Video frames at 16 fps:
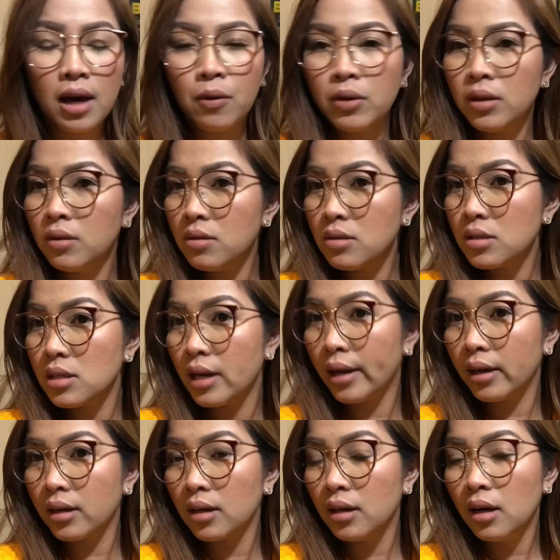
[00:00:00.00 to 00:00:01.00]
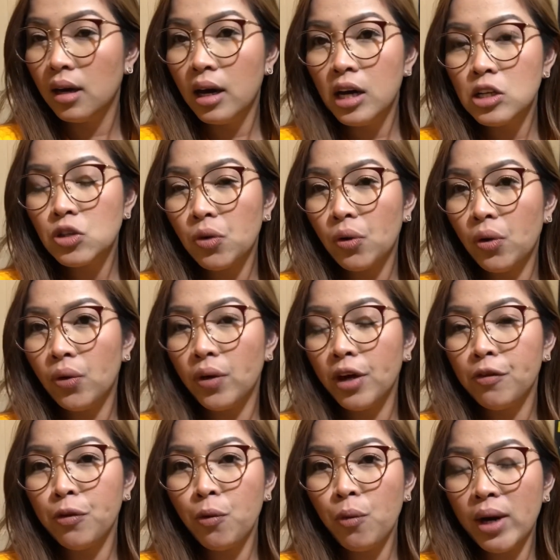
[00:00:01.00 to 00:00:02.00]
how it looks like. So
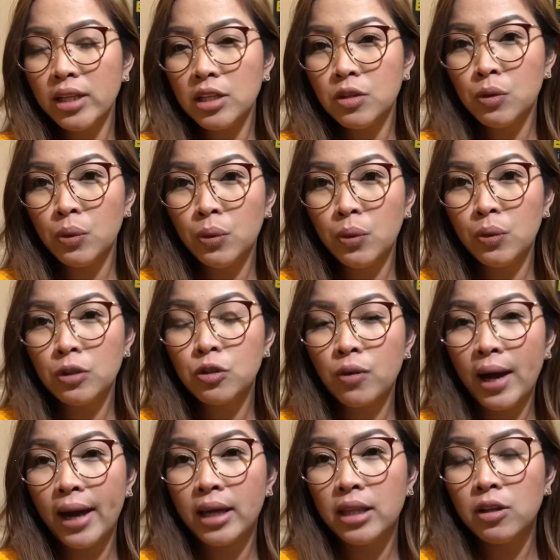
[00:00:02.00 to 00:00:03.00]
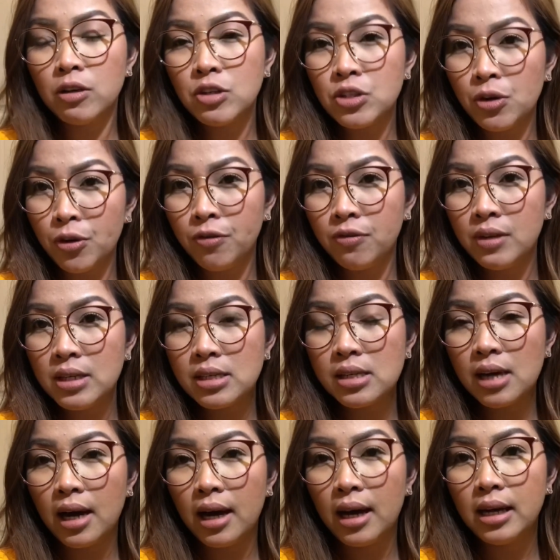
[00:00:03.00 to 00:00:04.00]
if you wanted to try their service
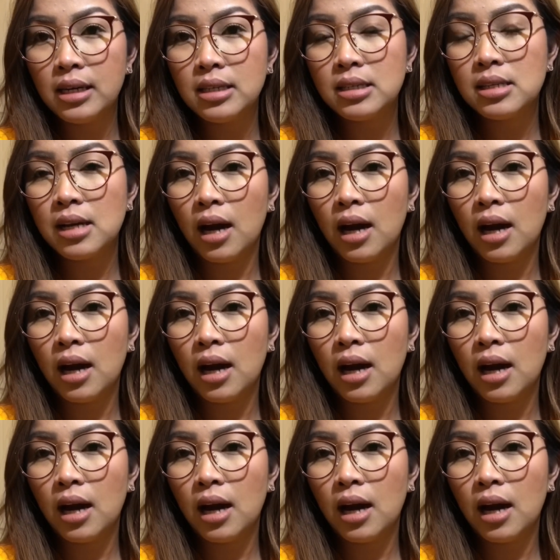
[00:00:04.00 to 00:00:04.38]
guys,